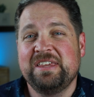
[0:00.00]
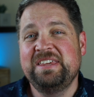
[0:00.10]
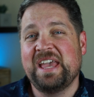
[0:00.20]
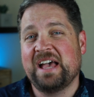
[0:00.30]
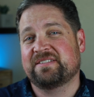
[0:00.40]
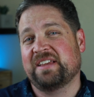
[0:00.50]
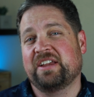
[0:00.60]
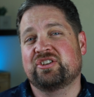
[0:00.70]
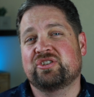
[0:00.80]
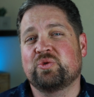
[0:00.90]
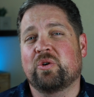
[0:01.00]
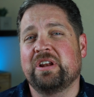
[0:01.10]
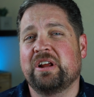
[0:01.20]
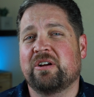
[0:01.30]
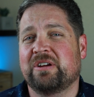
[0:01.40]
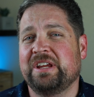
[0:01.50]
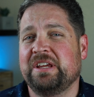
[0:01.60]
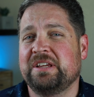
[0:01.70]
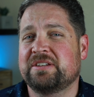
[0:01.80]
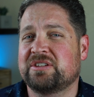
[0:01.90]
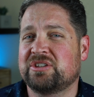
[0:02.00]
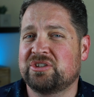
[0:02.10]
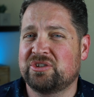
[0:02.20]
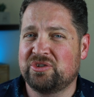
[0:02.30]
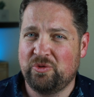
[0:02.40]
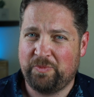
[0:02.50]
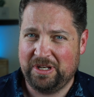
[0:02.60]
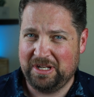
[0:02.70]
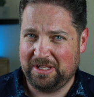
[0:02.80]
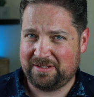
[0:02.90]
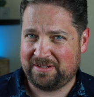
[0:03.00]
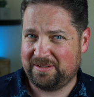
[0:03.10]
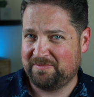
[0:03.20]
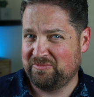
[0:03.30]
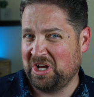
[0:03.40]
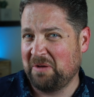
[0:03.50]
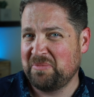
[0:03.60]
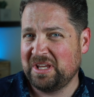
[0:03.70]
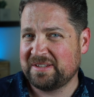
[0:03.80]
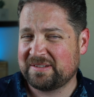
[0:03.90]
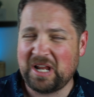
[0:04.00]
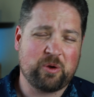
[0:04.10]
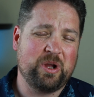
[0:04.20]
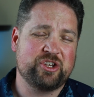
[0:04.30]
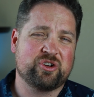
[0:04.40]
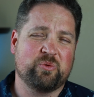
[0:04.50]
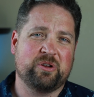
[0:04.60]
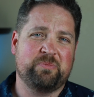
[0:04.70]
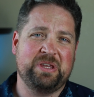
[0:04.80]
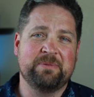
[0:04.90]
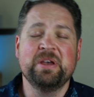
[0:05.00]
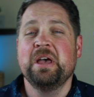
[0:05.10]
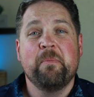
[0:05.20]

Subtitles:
Yes, extraordinary stupidness. Dumbness? Not quite sure what it'd be.